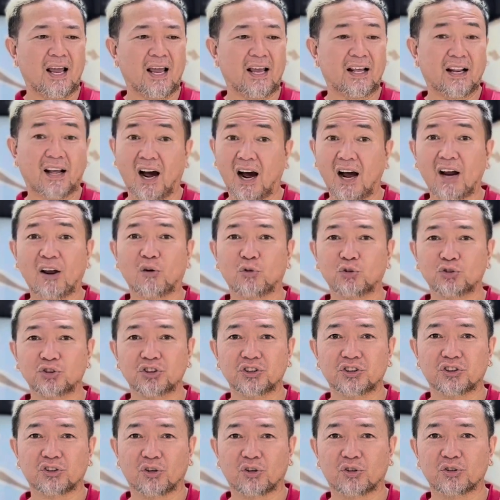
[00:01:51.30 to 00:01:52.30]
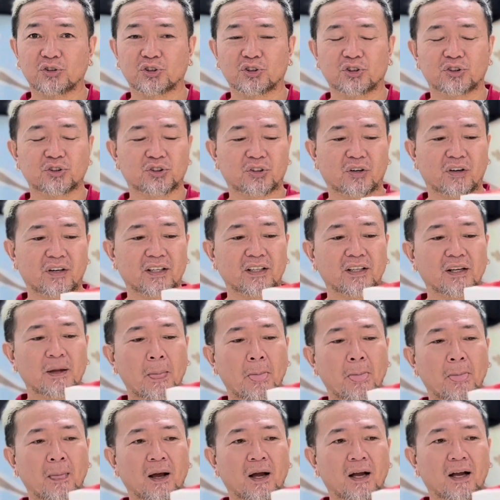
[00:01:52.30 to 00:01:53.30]
and high OGs are concerned, sorry.
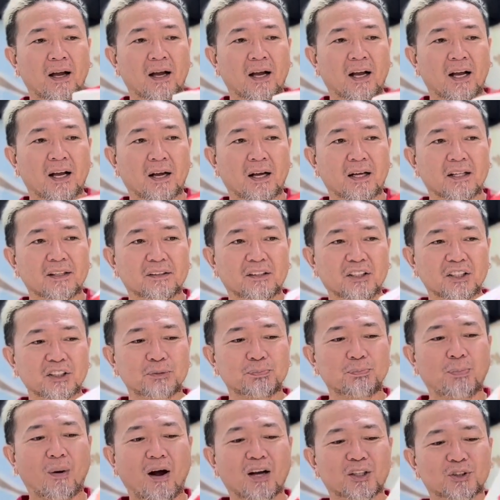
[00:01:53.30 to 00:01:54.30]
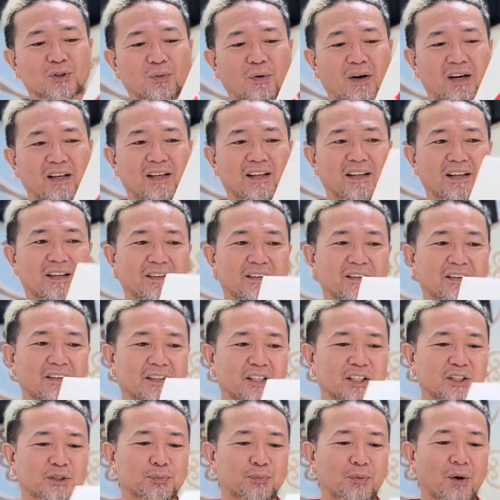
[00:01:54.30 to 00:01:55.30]
This box right here
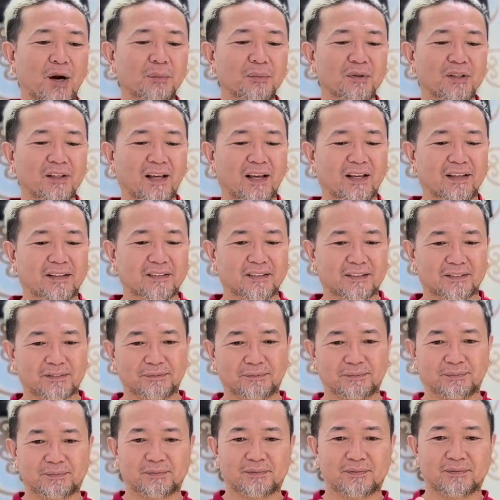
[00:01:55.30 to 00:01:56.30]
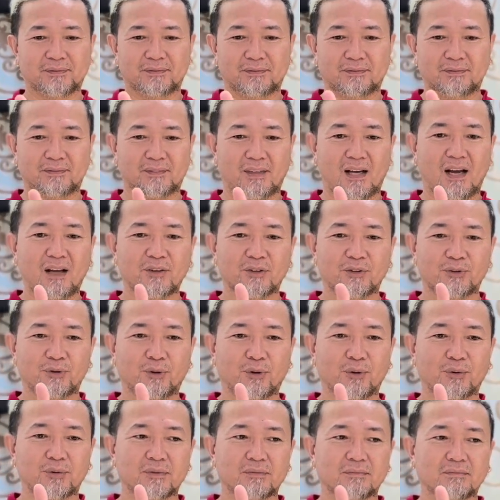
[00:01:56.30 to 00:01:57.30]
is probably like, I don't
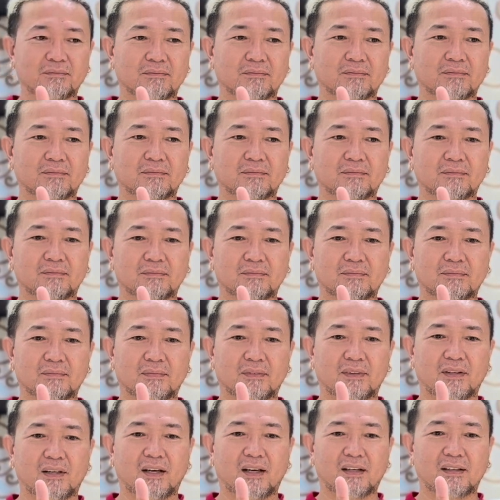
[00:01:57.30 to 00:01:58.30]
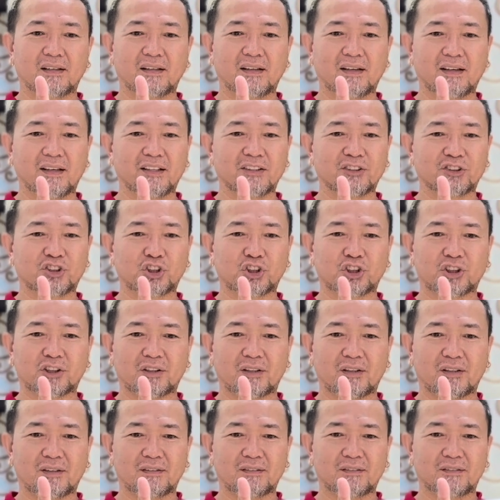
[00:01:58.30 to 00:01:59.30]
know, an
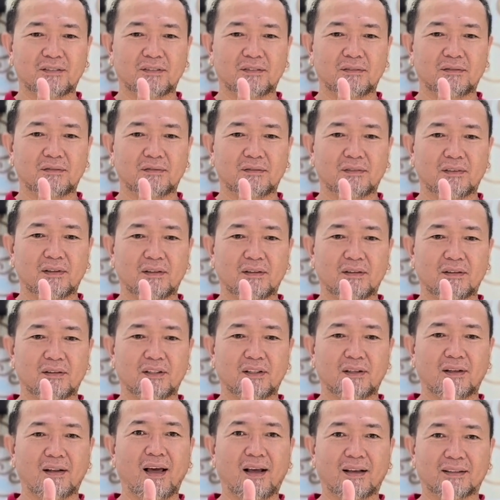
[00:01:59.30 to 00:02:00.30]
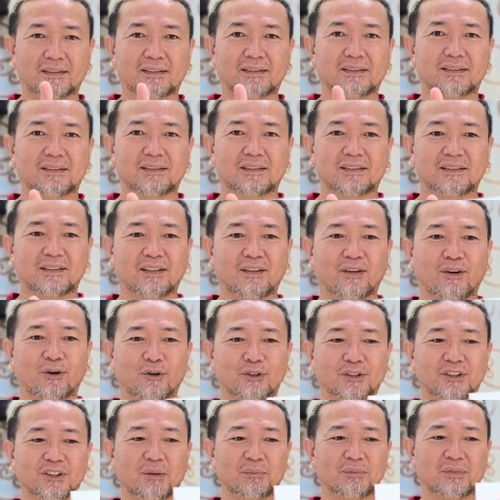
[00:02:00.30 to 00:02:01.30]
inch less
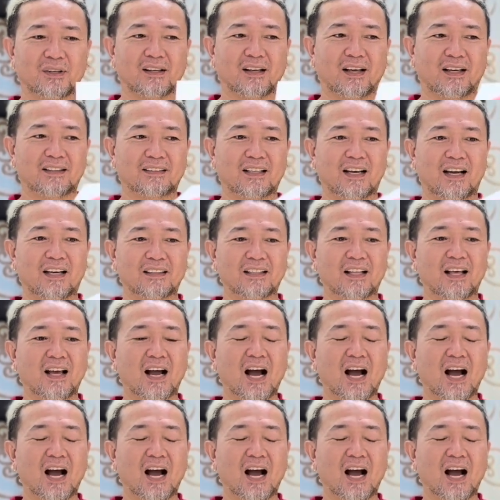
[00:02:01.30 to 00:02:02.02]
or something like that.